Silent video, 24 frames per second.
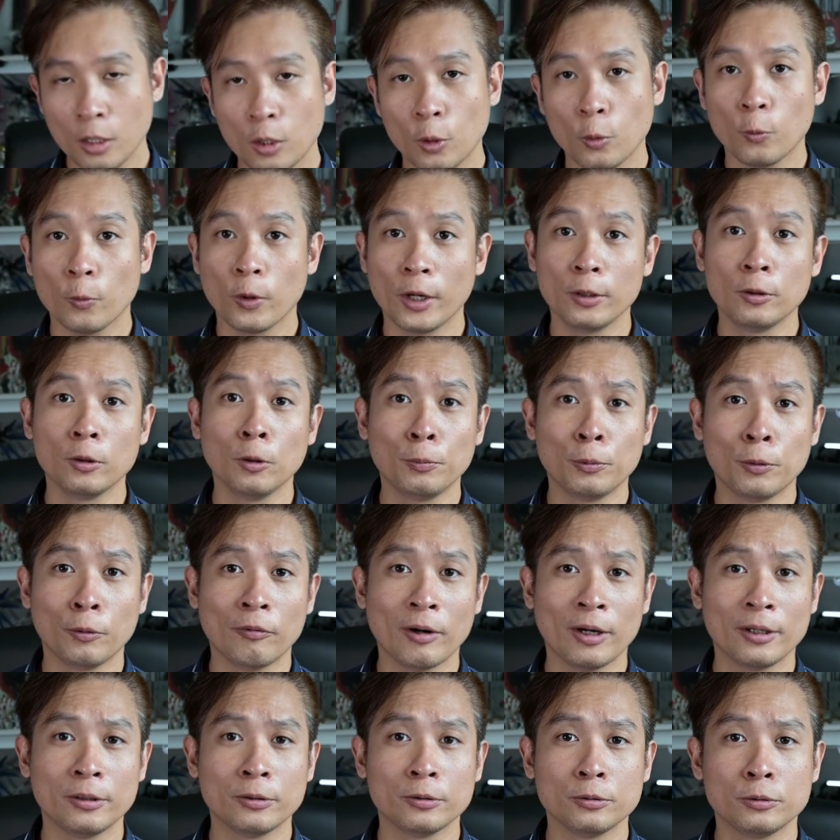Rhino
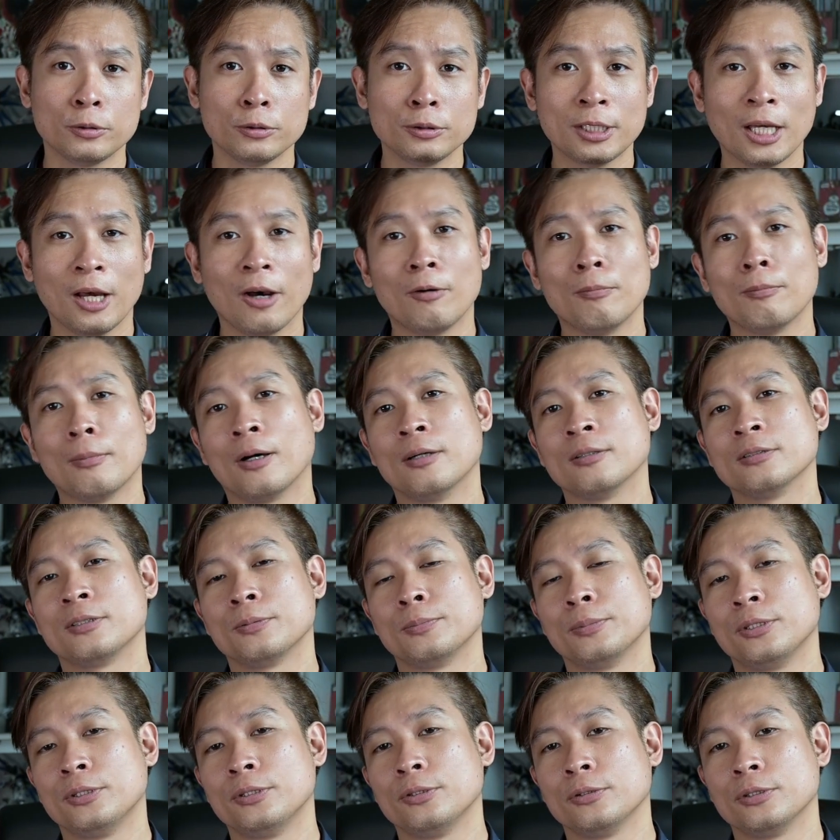provides you two types of mounts to
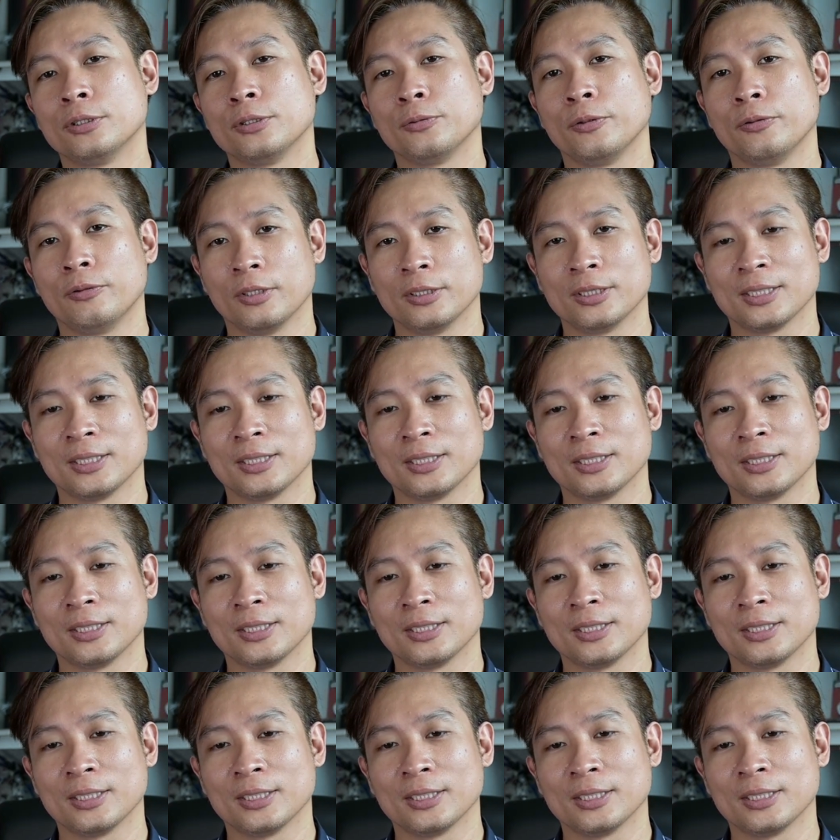be used with the